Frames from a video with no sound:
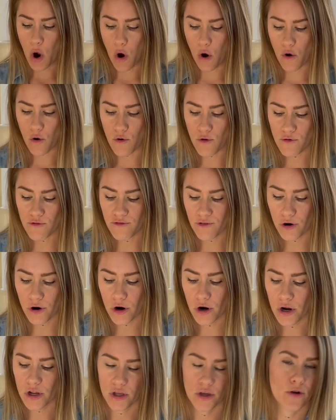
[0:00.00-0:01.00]

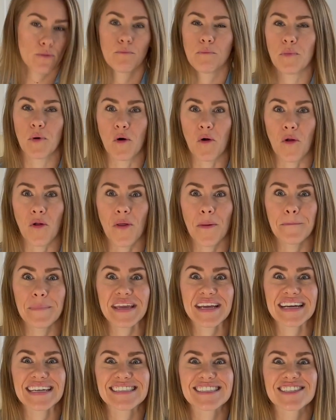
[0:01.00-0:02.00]
over your bowl,
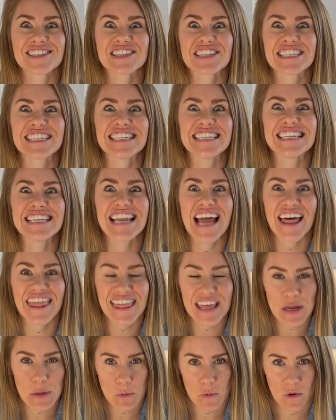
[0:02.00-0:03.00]
because there's
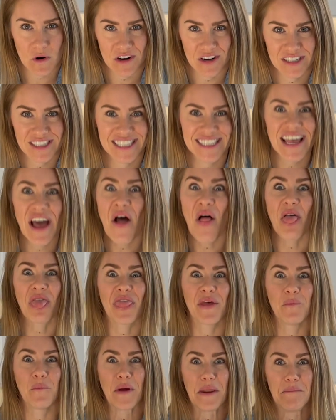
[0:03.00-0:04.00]
nothing worse
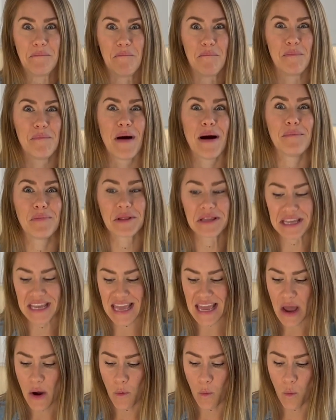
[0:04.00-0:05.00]
than when
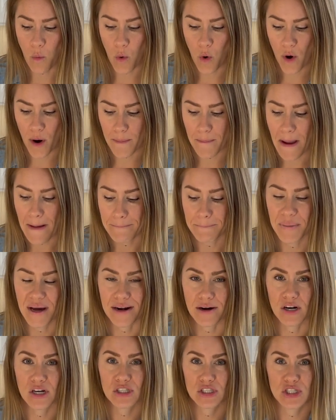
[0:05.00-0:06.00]
bubbly, warm
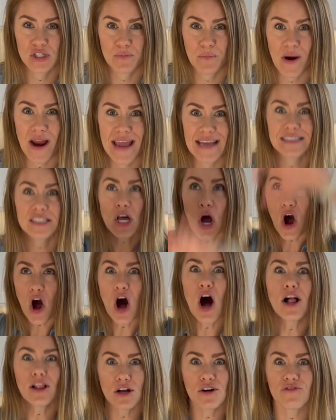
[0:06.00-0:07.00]
butter sprays
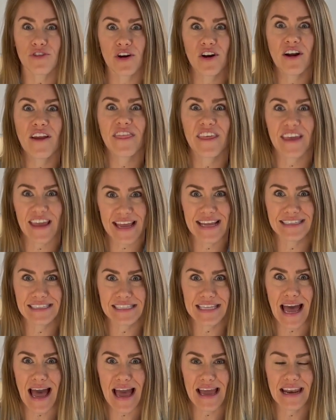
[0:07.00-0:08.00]
all over the
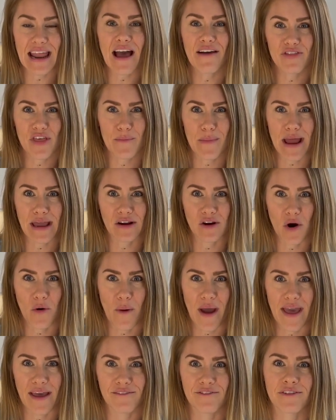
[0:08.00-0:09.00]
inside of the
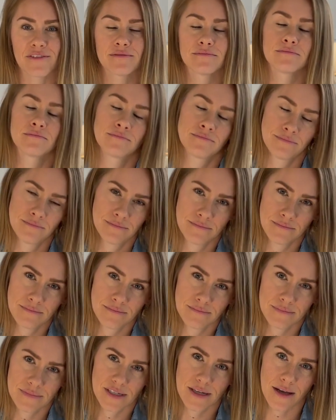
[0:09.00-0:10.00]
microwave.
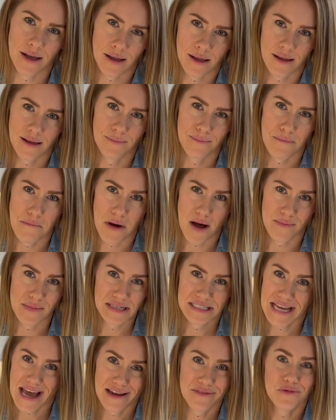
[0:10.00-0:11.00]
Ugh, mom and
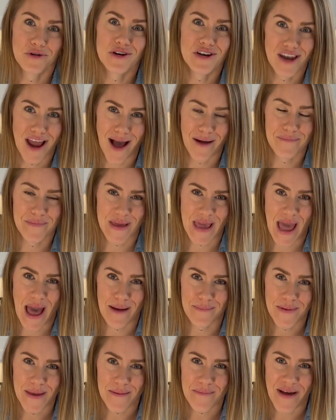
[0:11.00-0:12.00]
dad would not be
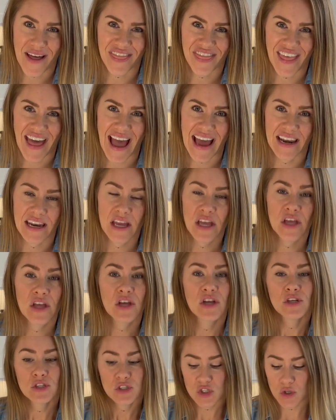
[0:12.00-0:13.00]
happy about that.
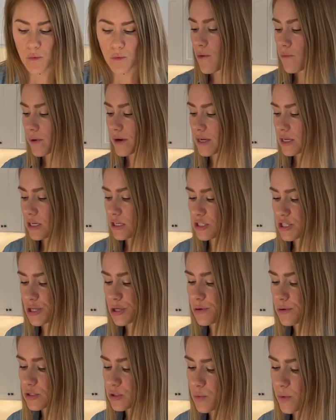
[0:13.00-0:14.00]
So we're gonna
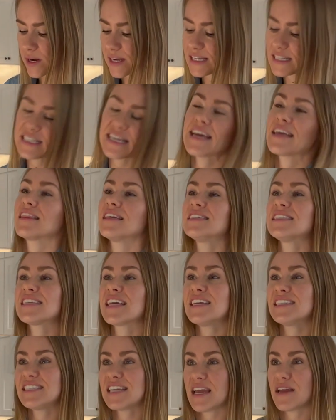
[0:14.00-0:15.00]
do is we're gonna take this
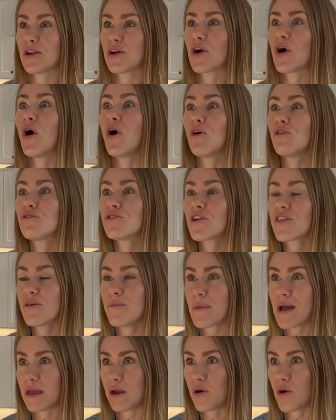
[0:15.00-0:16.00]
container over to the
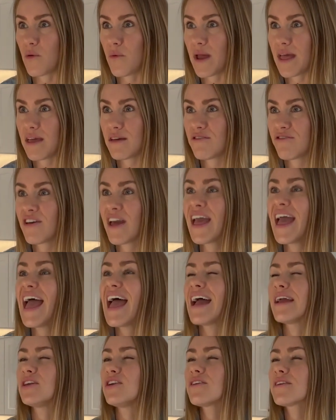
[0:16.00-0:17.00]
microwave,
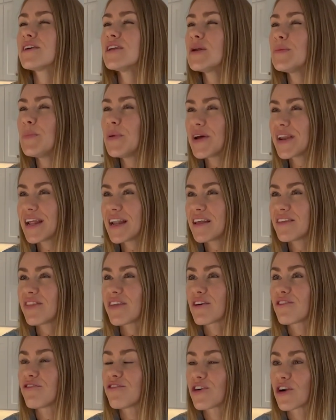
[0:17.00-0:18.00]
and you're gonna put it in
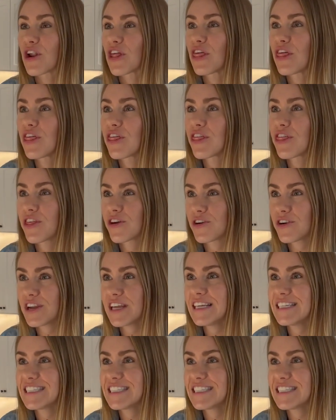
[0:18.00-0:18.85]
there for 30